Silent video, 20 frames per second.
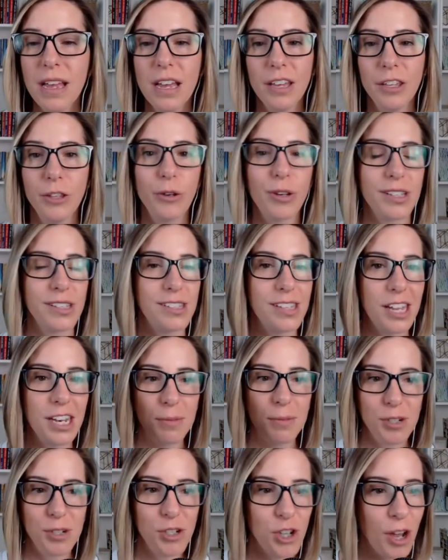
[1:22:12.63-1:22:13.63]
You can send them
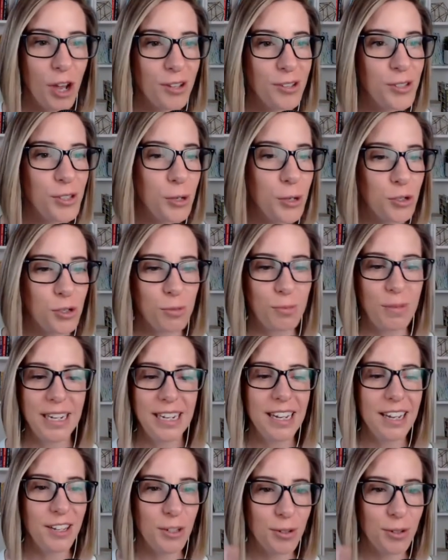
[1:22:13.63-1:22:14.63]
to Sean's social
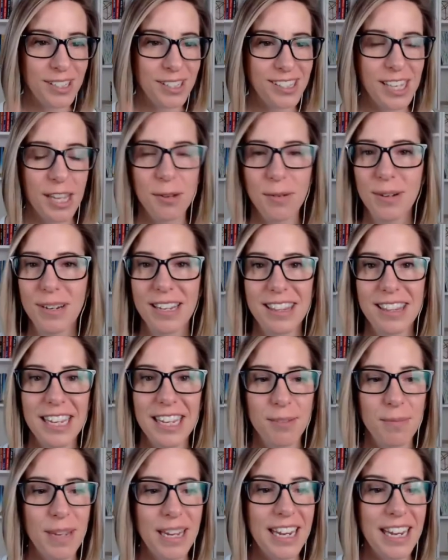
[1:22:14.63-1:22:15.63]
media. You can send them to
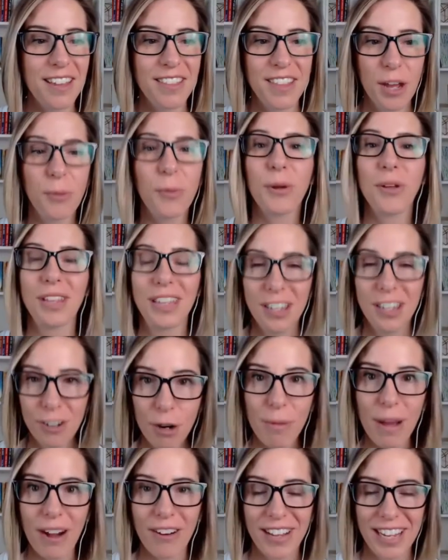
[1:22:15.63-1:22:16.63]
Think Media. They will hear
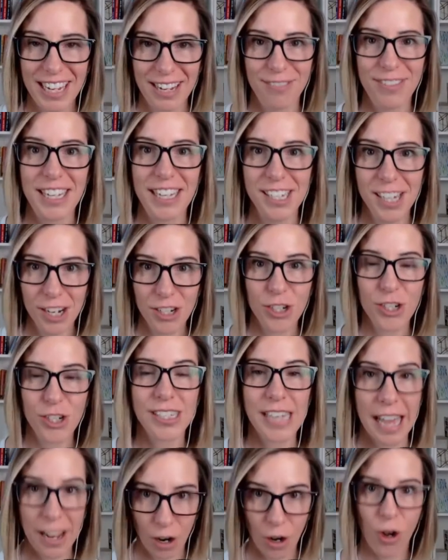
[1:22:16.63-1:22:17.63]
about it if they touch us
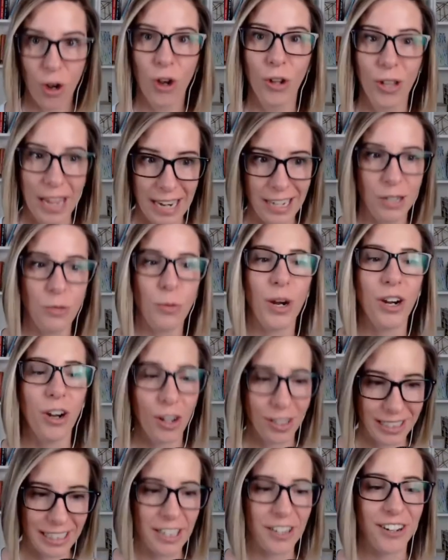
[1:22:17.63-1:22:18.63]
at all anywhere
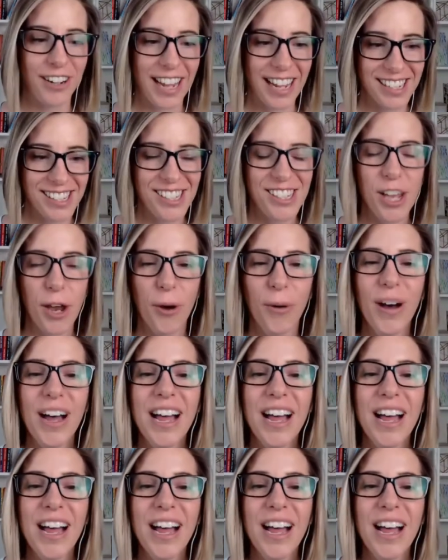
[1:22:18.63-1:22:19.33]
on the internet. So